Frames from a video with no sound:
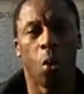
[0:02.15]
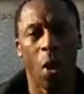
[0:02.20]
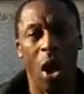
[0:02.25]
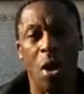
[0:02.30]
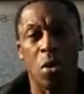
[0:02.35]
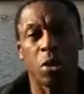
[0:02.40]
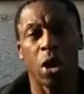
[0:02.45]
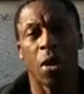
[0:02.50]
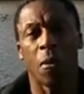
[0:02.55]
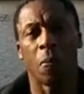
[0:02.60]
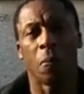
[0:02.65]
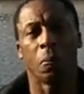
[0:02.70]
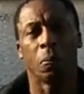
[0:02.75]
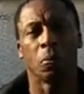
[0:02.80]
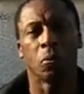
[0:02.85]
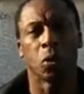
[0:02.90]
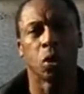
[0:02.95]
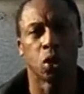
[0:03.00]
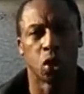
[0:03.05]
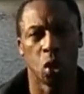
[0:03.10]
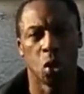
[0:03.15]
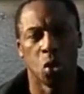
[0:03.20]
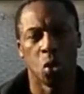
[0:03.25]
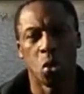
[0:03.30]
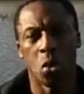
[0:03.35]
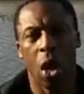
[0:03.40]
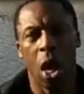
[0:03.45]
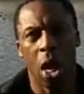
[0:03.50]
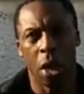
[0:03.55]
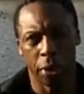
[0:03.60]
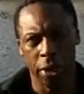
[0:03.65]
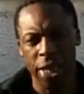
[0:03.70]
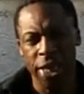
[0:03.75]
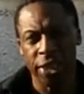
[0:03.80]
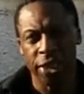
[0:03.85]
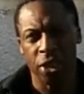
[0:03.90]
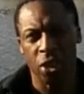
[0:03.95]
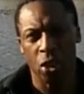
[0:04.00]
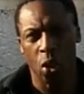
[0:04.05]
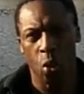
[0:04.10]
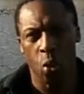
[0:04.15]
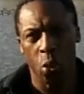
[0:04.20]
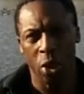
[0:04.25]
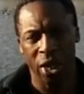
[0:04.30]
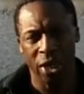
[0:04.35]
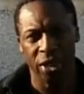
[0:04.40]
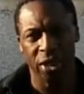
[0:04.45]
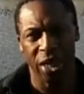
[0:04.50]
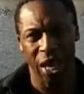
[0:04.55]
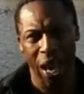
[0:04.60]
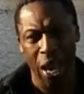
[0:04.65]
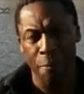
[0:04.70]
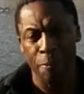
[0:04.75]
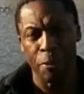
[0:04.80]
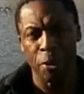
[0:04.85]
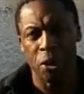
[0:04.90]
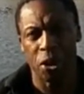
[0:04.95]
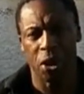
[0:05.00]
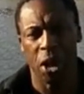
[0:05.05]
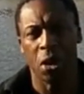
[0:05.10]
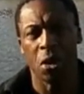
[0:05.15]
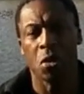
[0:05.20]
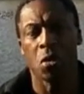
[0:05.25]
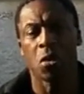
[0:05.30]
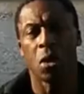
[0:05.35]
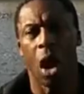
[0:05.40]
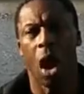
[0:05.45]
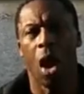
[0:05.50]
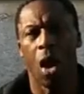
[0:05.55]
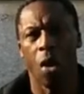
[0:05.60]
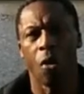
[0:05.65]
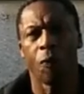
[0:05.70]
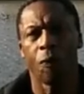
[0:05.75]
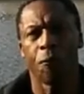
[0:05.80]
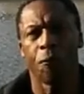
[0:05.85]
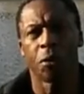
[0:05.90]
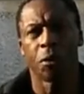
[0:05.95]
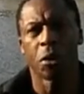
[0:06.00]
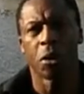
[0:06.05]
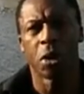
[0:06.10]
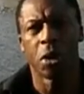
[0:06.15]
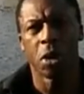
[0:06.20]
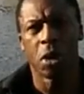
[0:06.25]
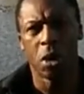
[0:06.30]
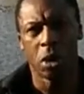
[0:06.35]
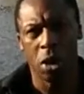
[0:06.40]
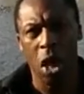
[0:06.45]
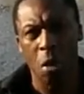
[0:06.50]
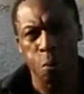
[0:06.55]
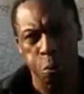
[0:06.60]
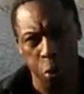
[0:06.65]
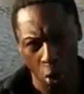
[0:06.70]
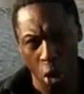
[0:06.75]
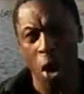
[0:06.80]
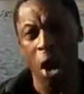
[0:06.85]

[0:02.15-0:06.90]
welcome to this week's episode of the